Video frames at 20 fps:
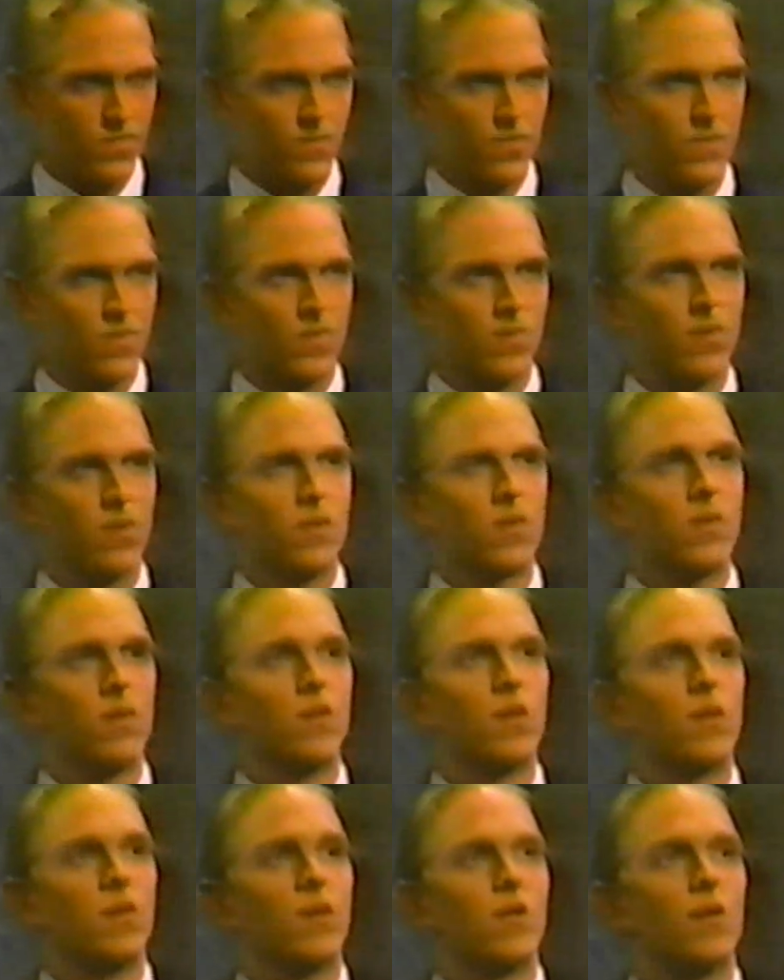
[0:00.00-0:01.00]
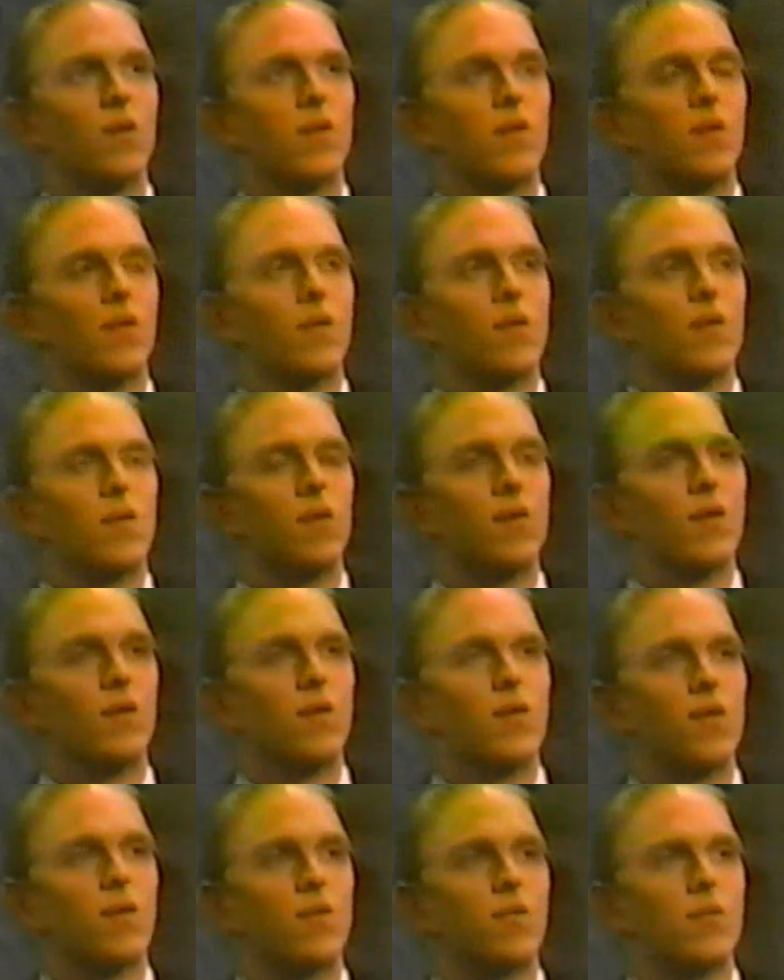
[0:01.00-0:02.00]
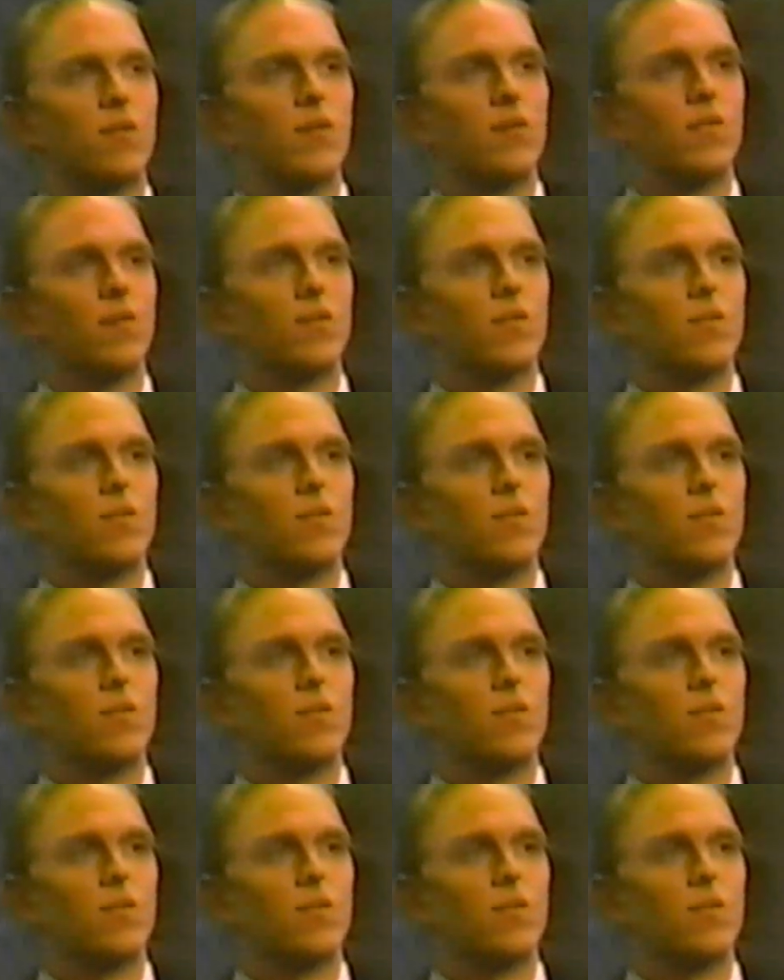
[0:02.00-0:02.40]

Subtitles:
[no speech]